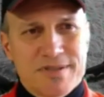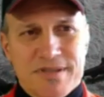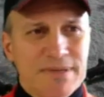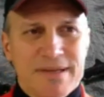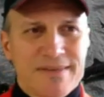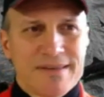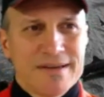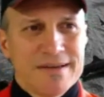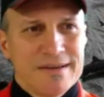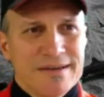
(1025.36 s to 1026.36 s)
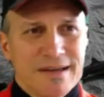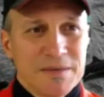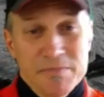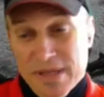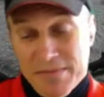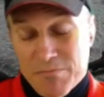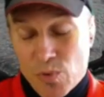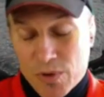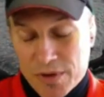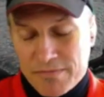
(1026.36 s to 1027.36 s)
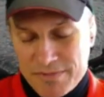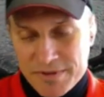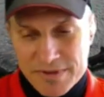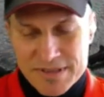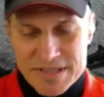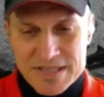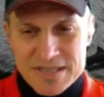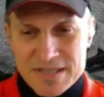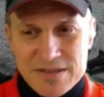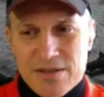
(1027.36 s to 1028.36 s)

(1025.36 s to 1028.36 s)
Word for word: once a month, and, and more during the season.